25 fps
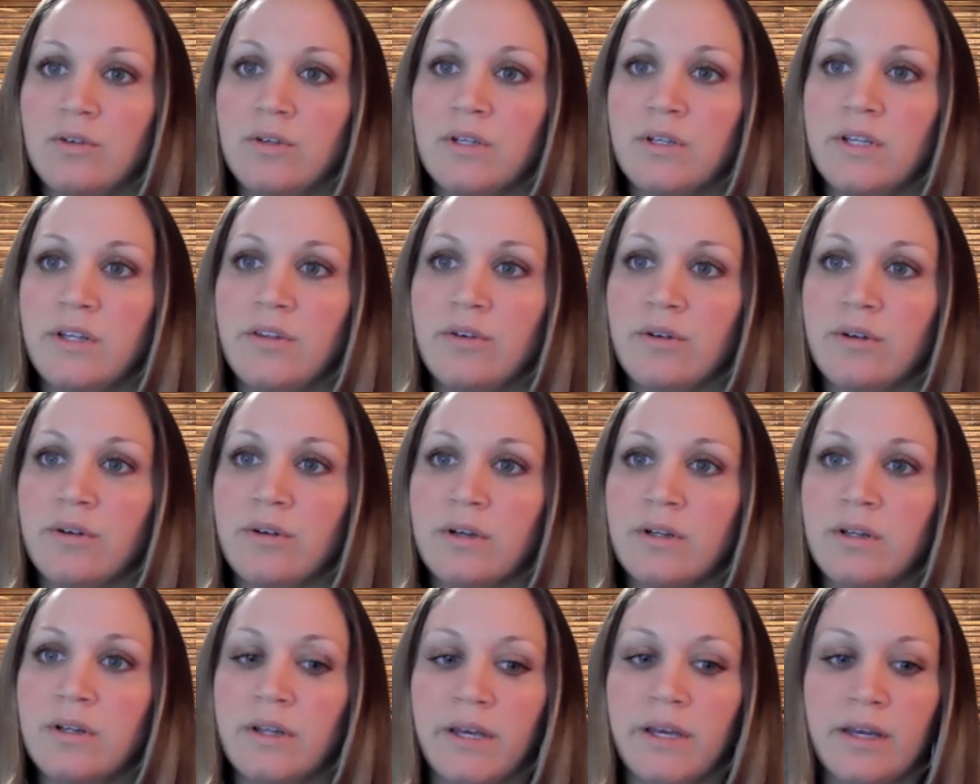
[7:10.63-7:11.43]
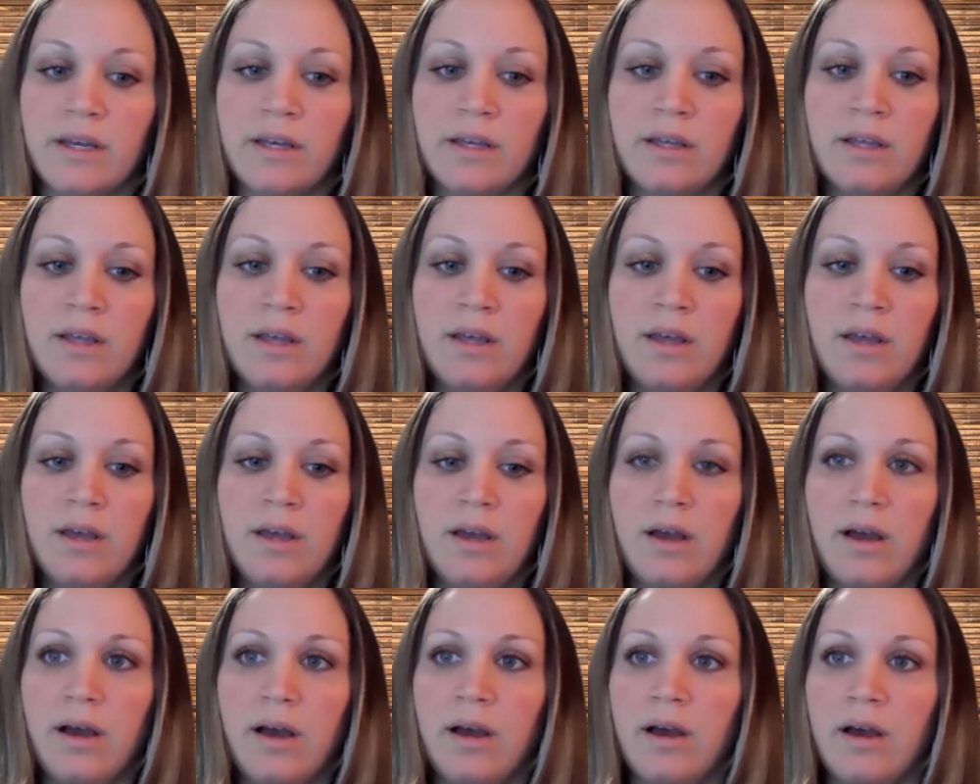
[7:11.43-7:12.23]
You can either click
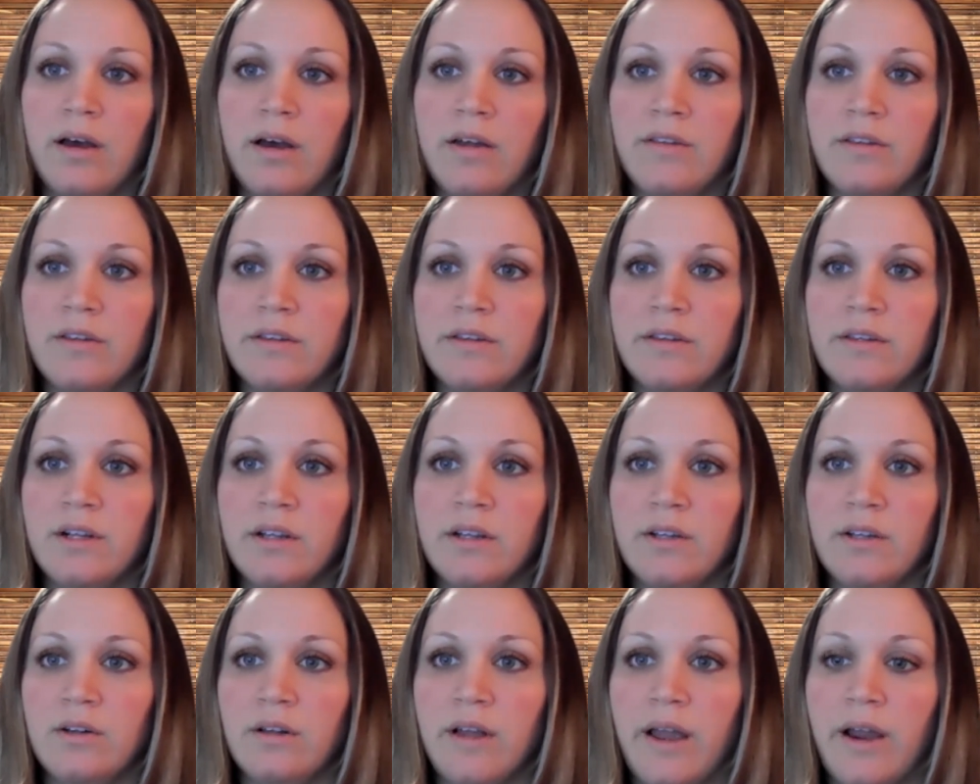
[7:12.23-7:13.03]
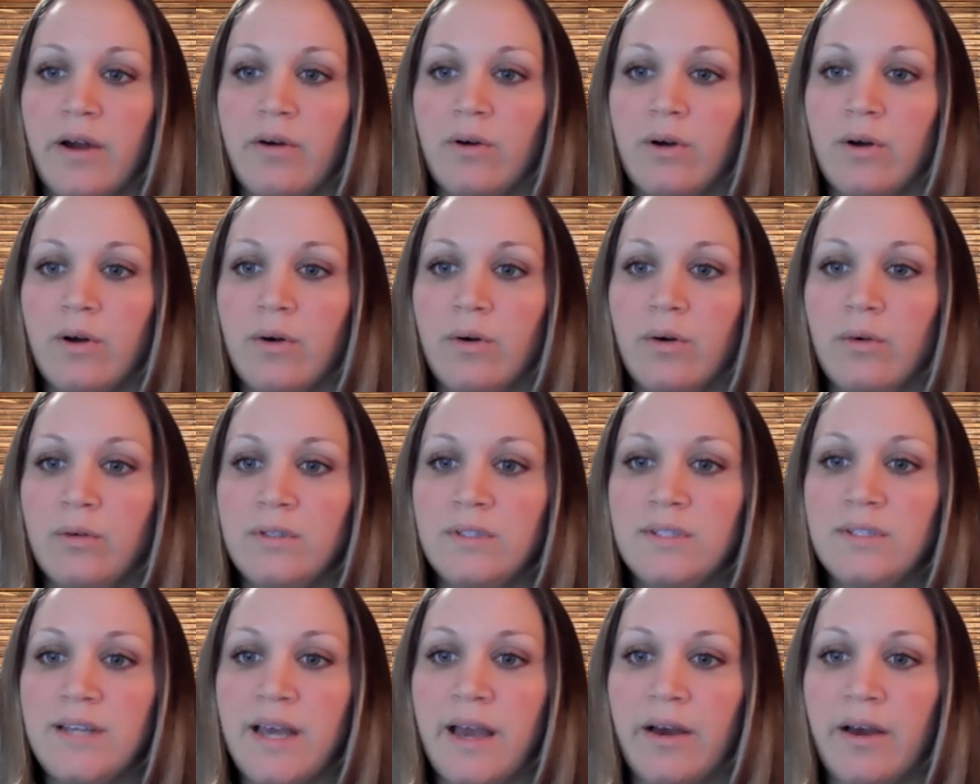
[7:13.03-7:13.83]
the little
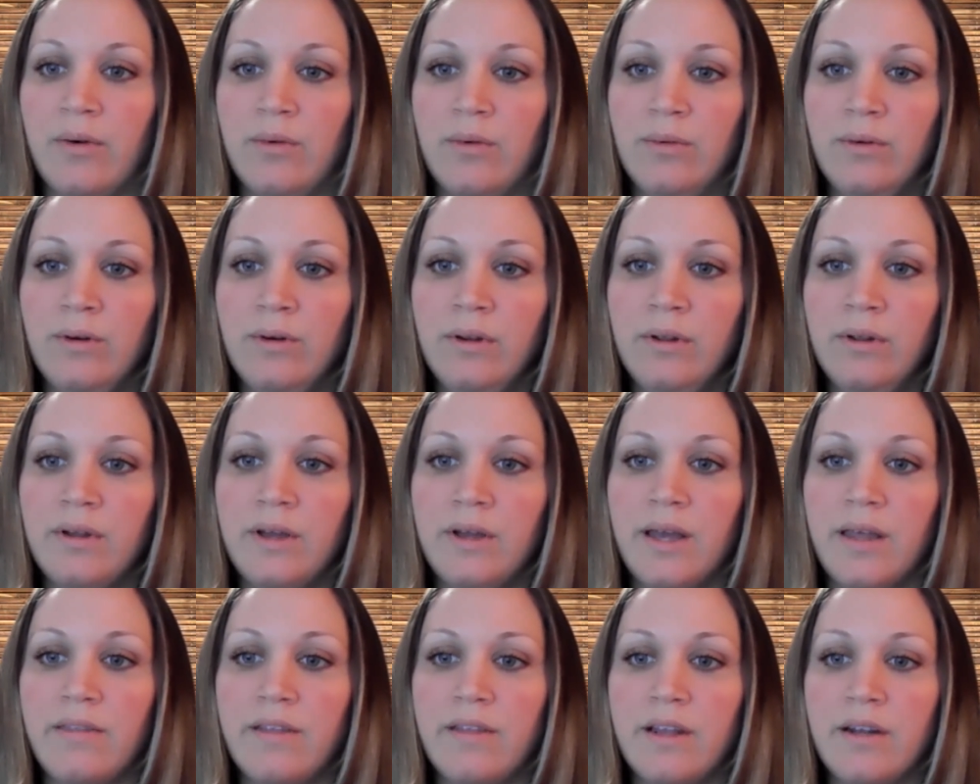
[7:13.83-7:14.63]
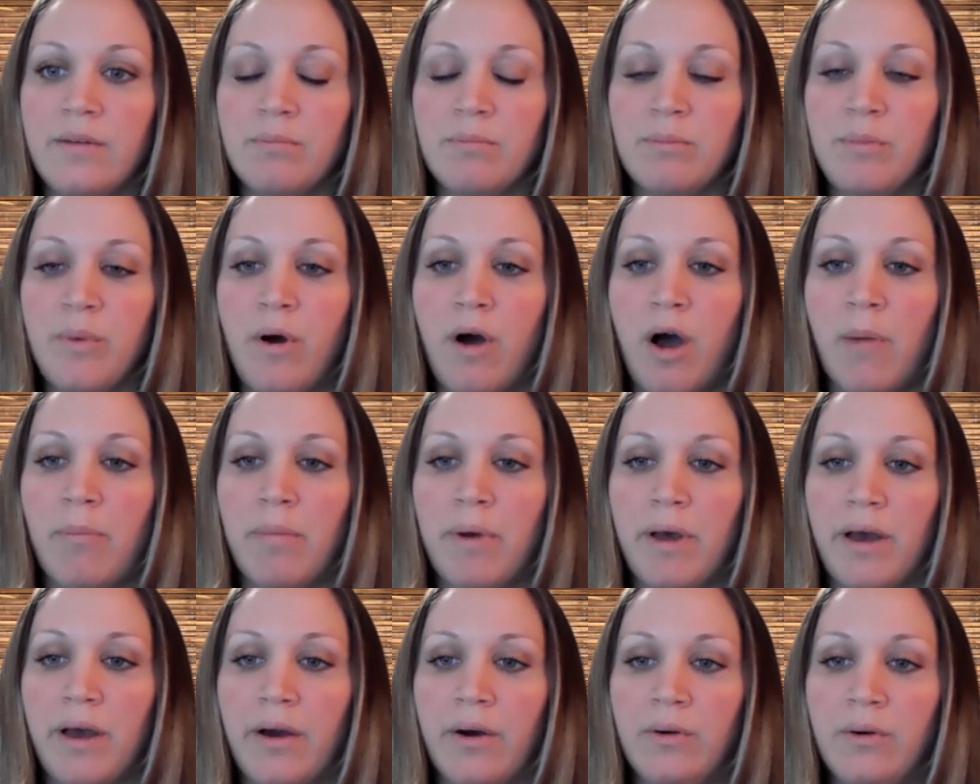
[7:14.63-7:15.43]
arrow down and then
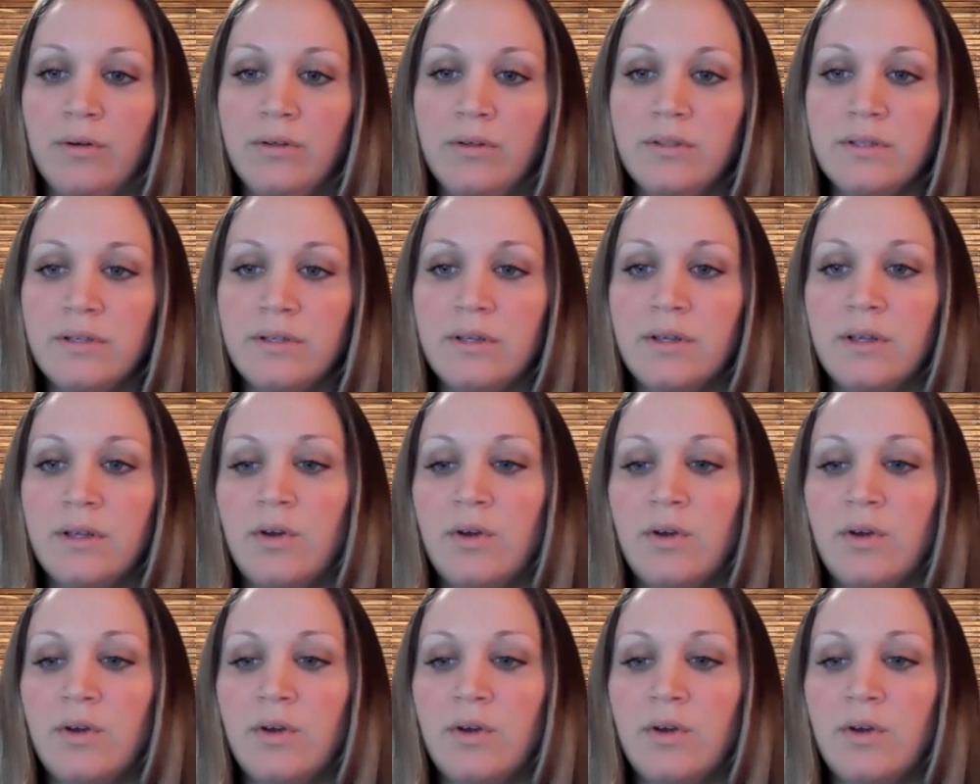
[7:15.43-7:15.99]
pop out,